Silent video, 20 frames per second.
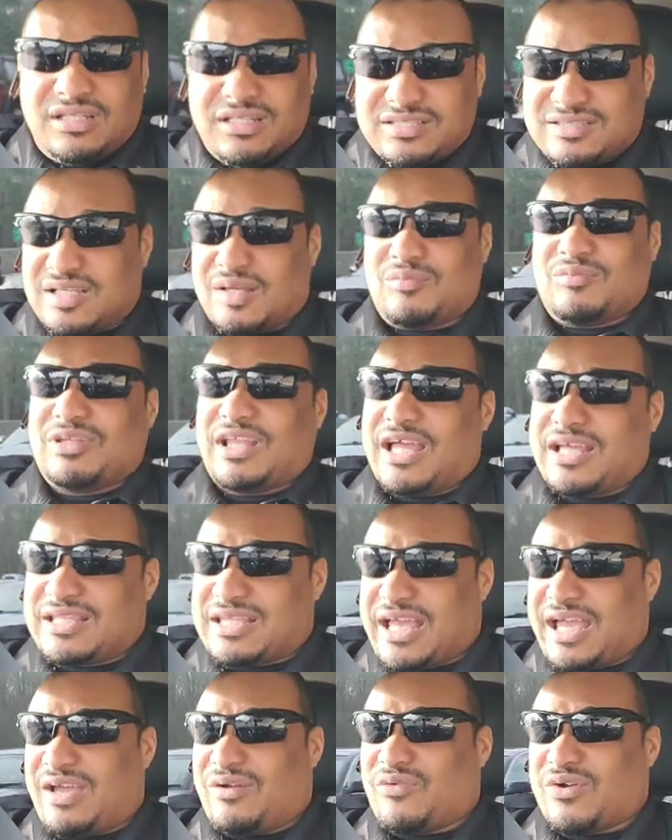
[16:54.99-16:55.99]
something like
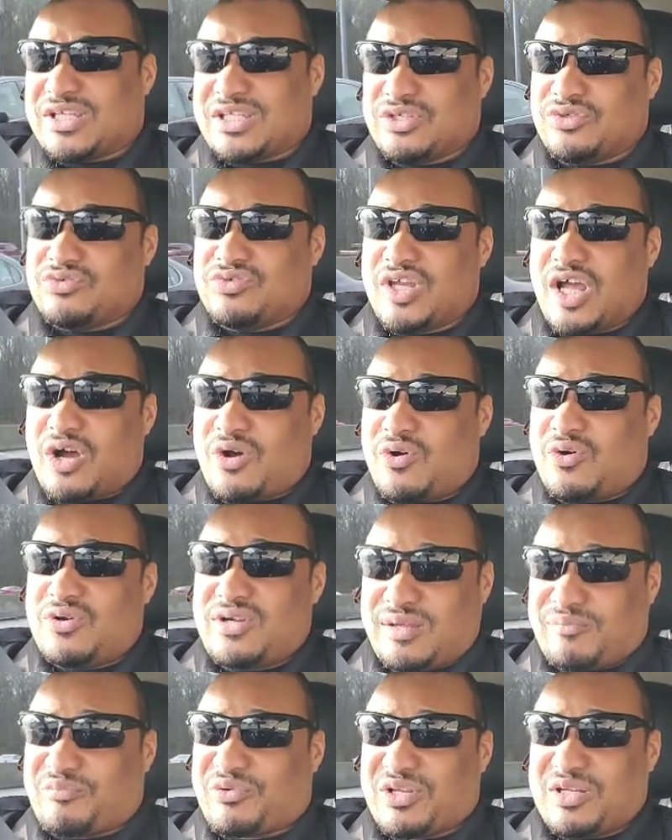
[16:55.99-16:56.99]
that, where you
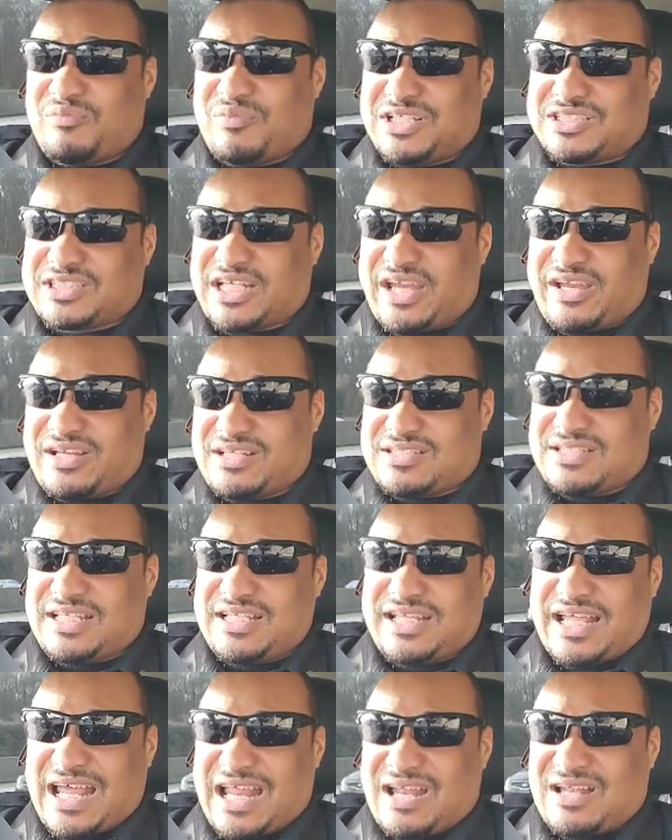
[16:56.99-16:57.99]
know and pretty much
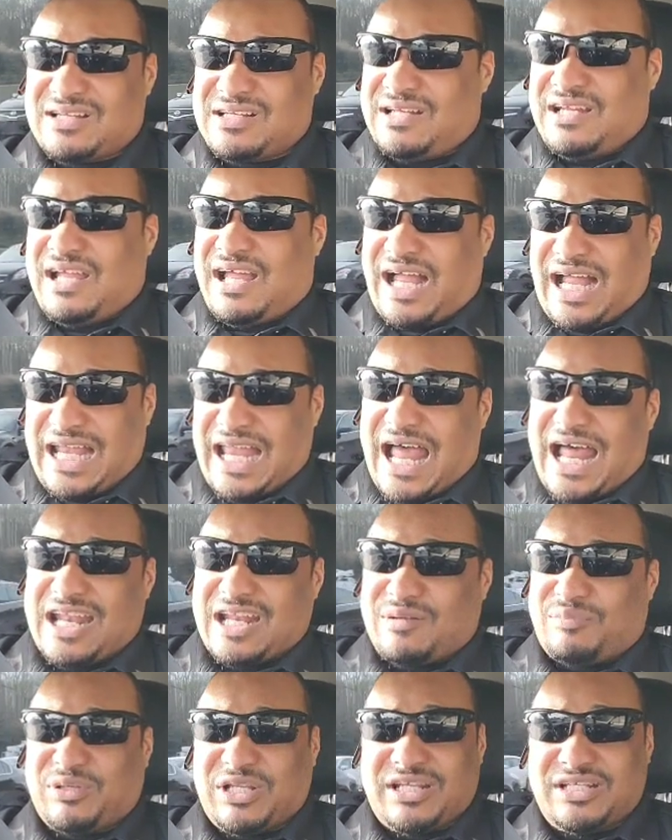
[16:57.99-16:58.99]
guarantee that a lot
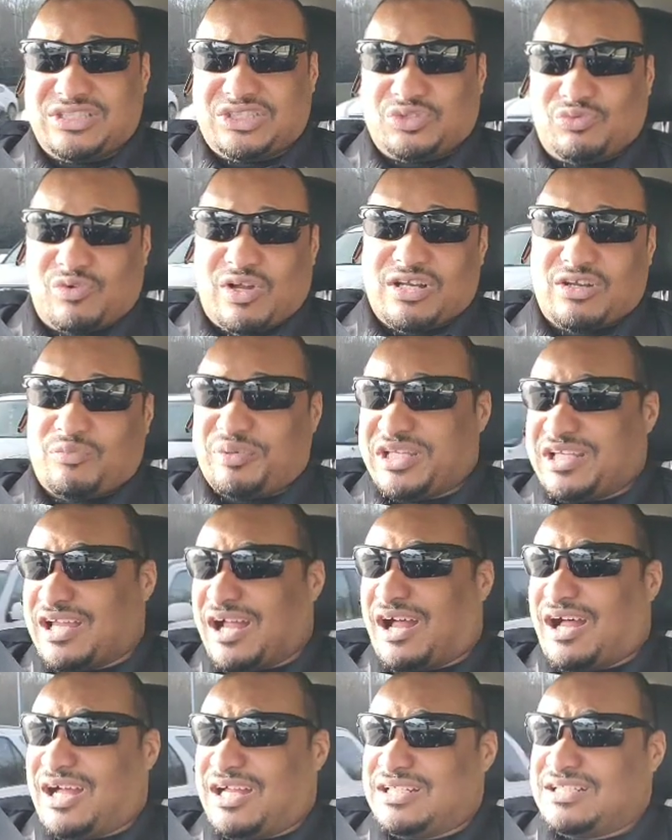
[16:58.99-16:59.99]
of the players you want to be
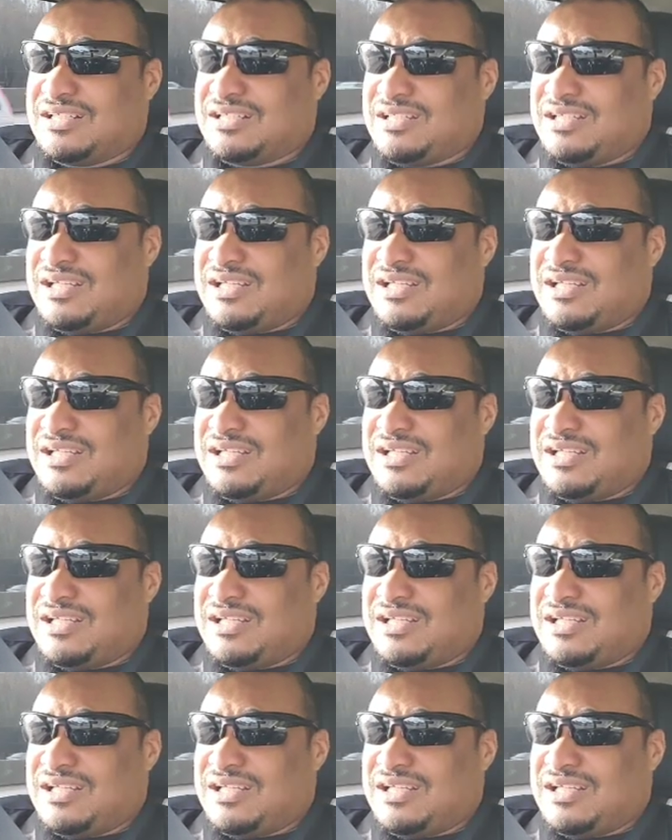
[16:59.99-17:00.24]
gone.